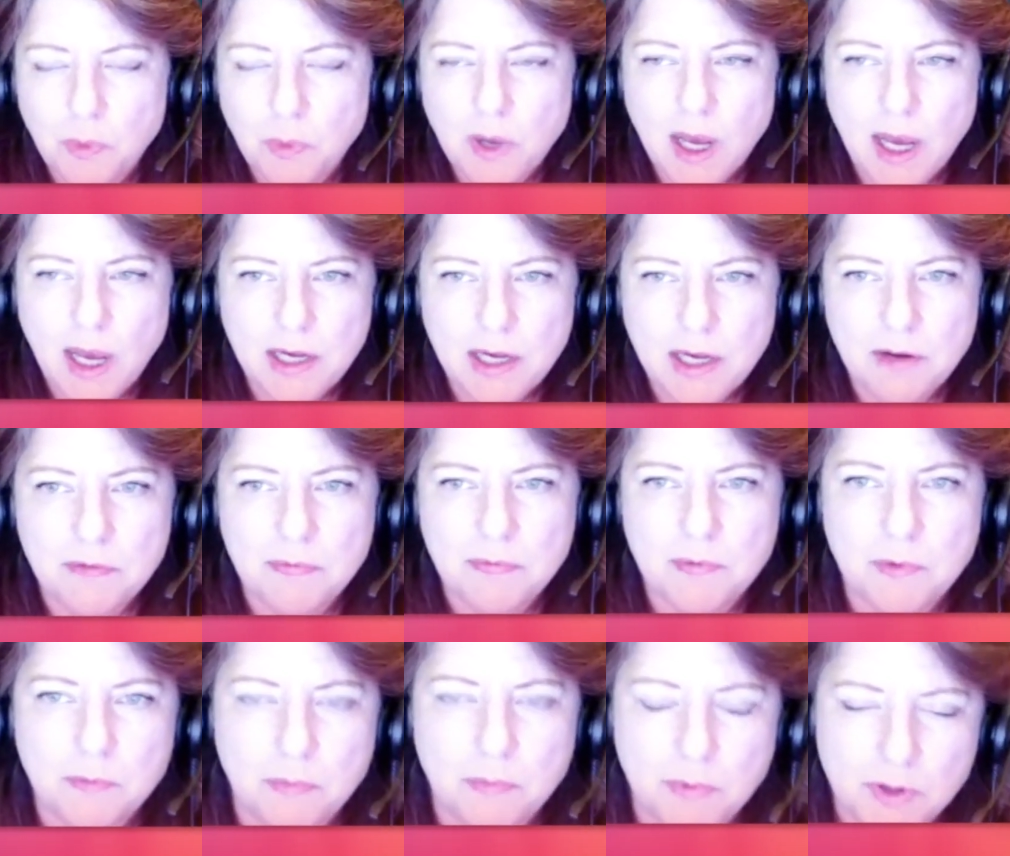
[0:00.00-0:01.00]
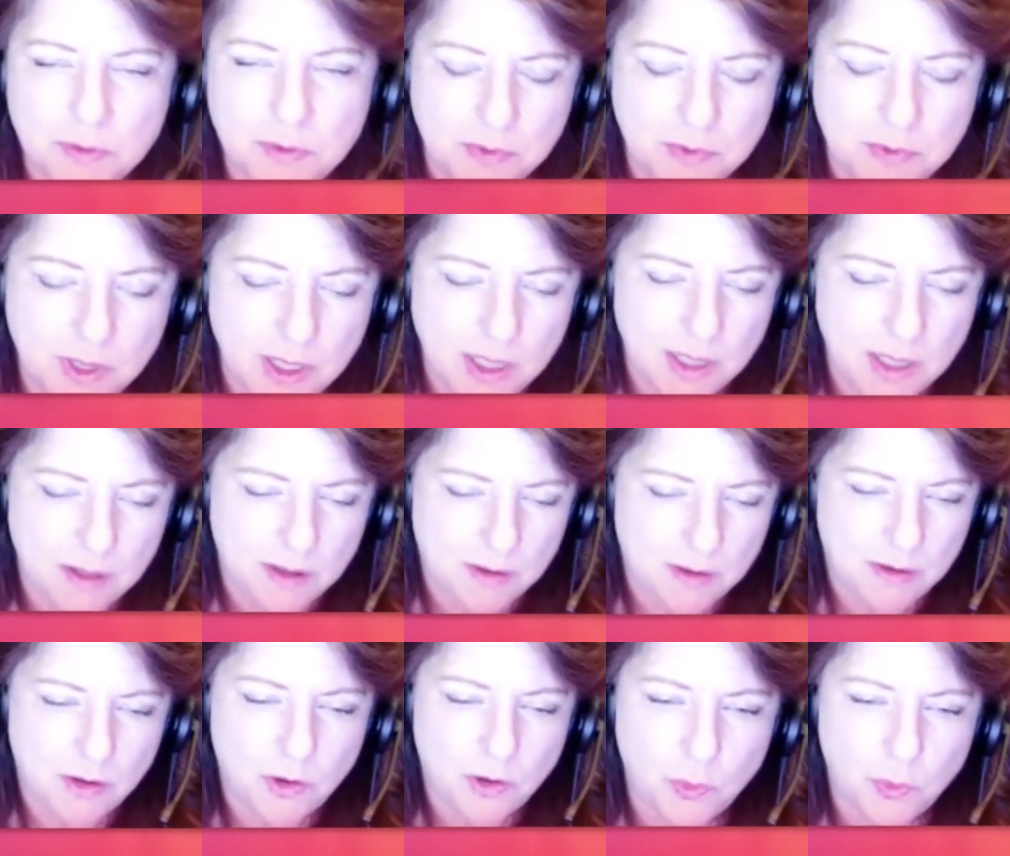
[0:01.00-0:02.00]
kind of i-
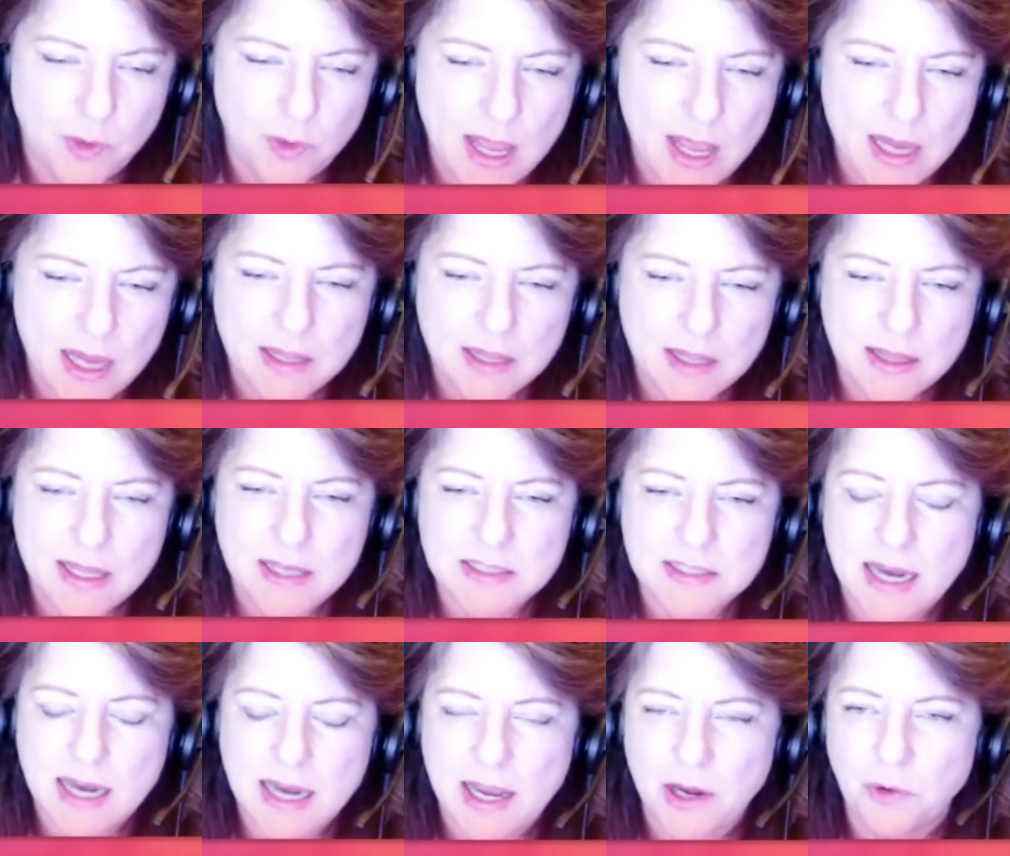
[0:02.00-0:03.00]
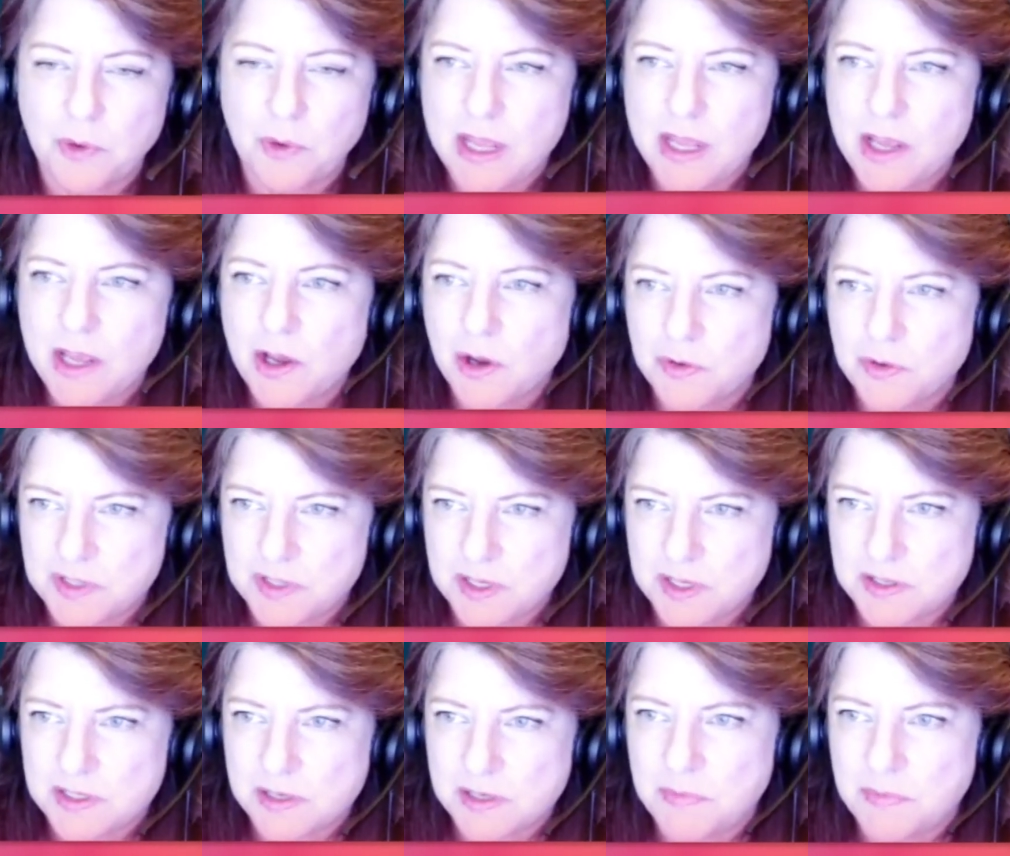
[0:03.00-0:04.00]
creating the entire
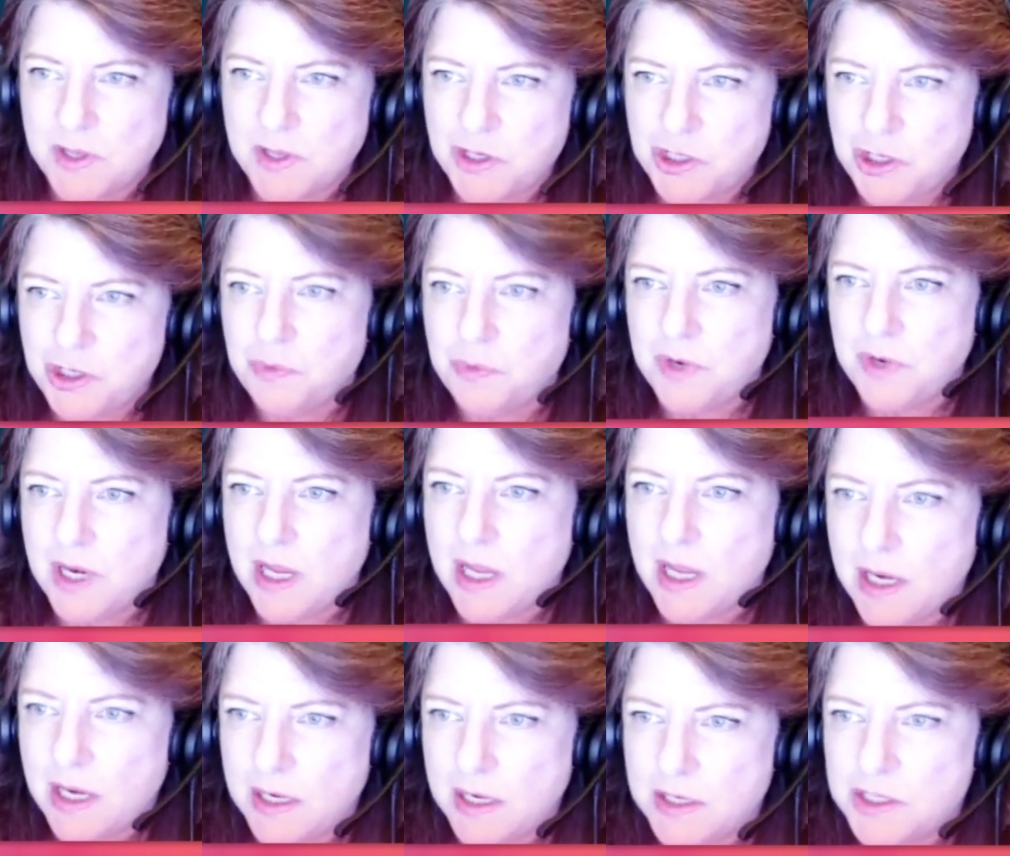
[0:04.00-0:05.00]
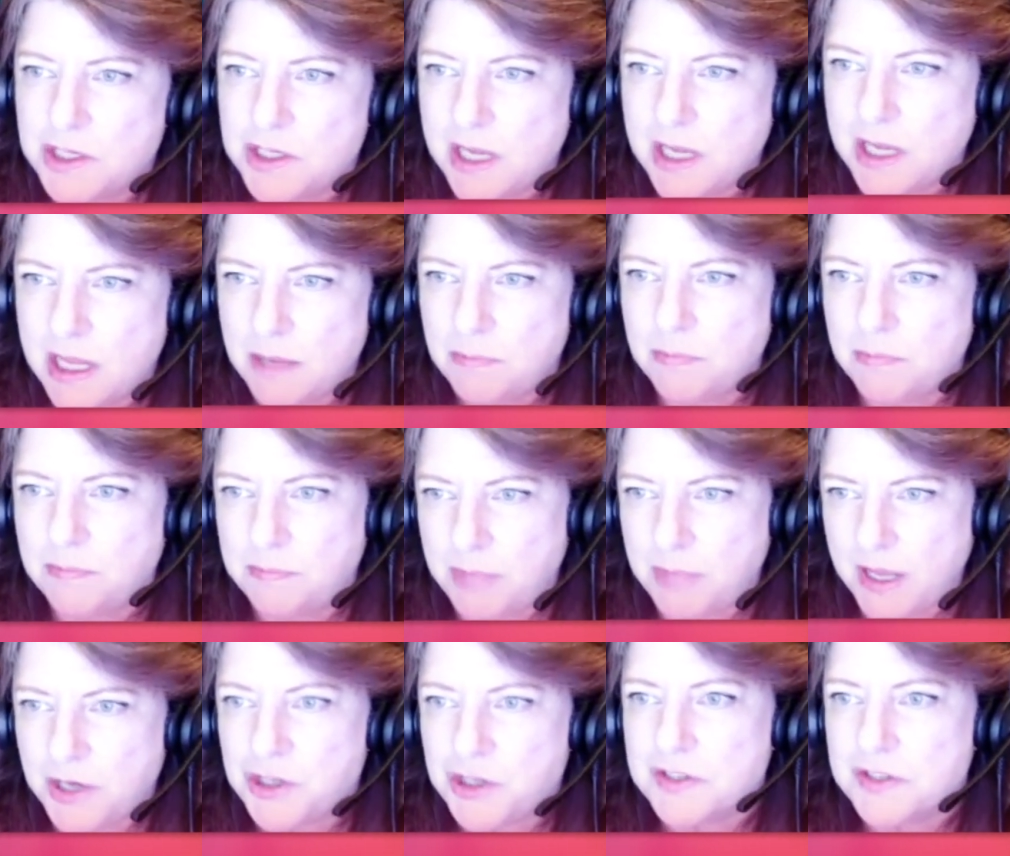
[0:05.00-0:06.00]
ecosystem that you need to keep
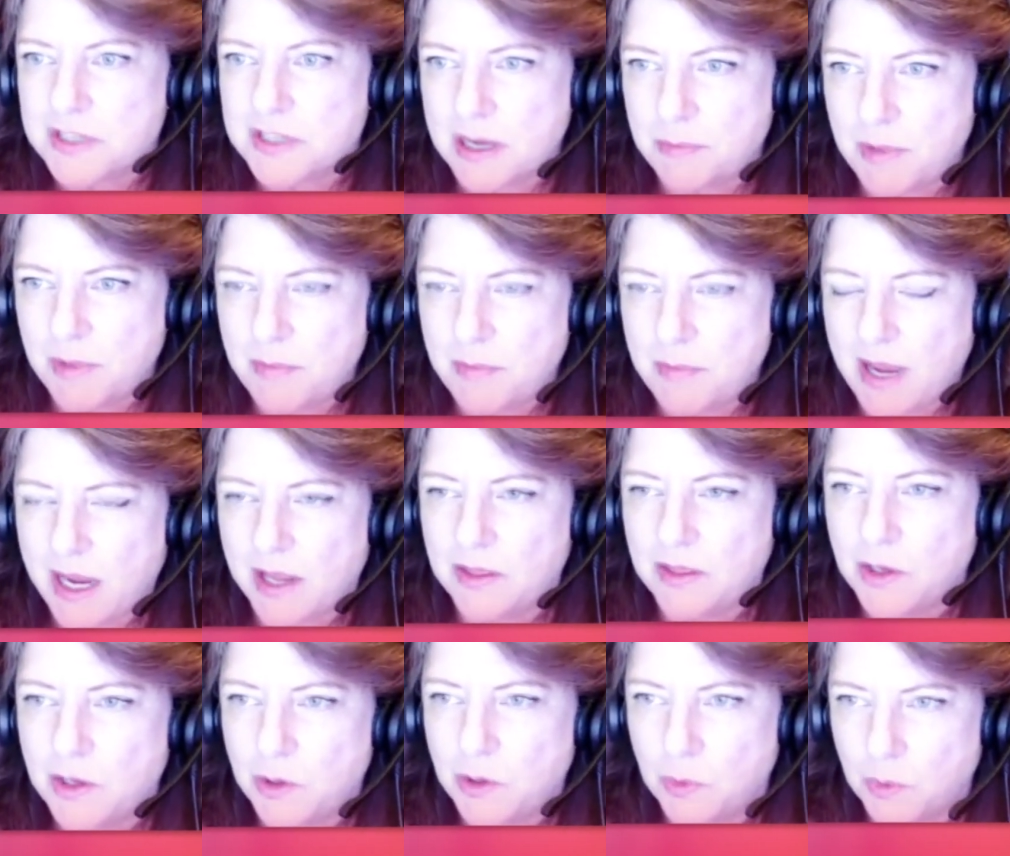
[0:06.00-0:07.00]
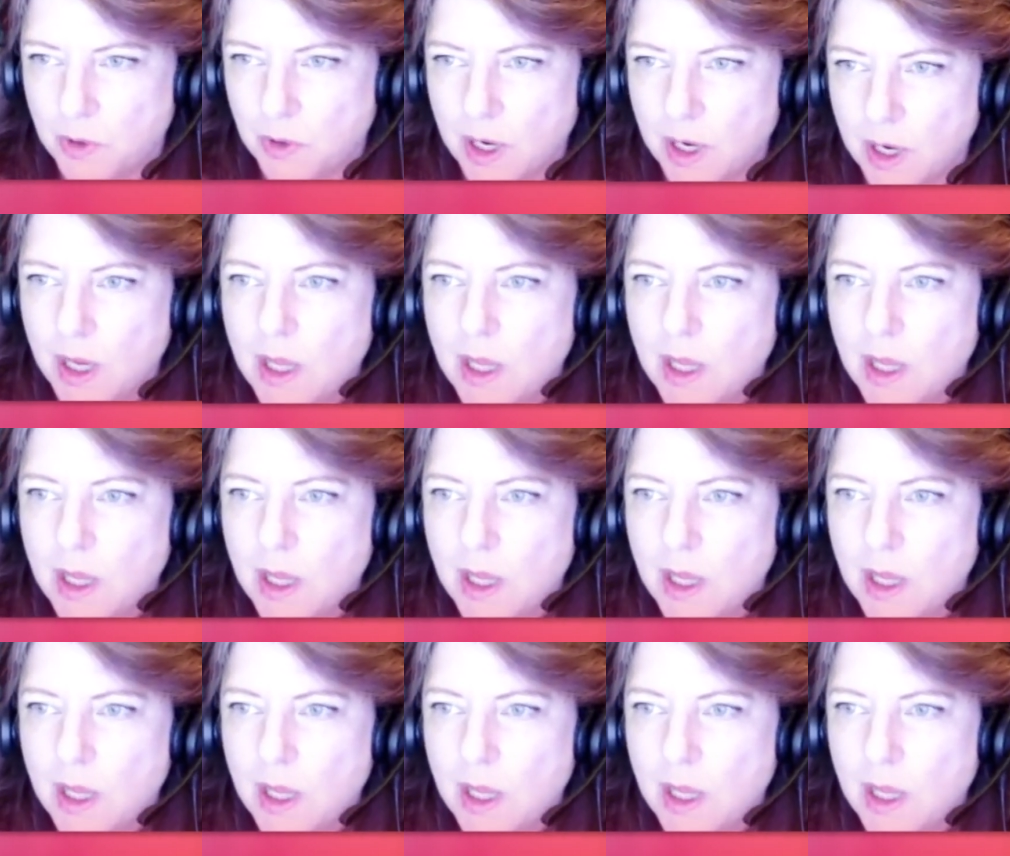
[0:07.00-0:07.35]
patients coming back in the door.